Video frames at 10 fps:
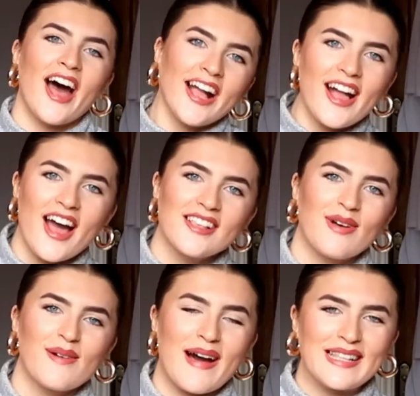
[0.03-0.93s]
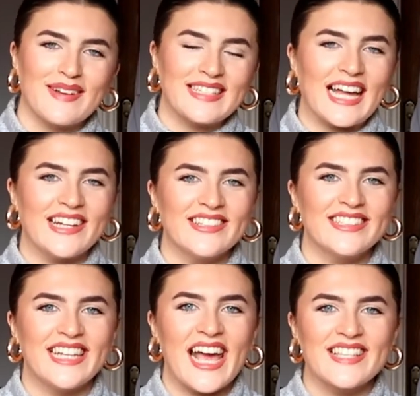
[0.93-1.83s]
Hi guys, welcome back to my
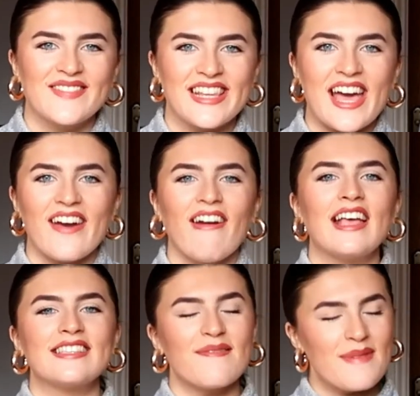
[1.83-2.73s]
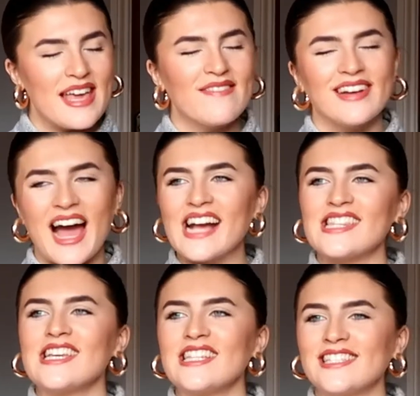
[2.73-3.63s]
channel. Today's video is me
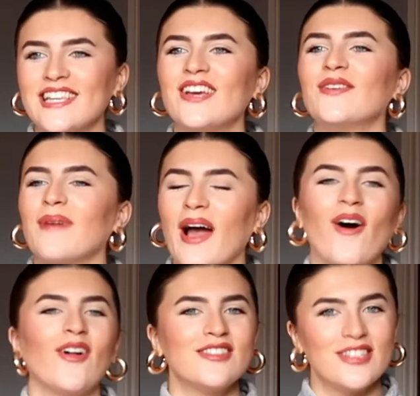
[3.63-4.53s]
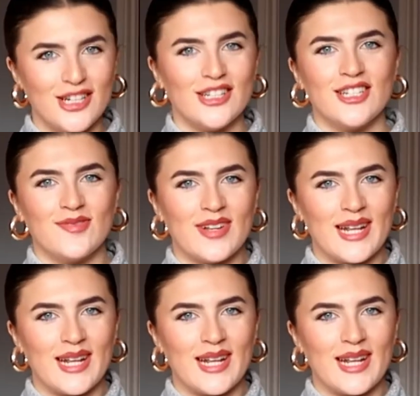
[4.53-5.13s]
reacting to my old YouTube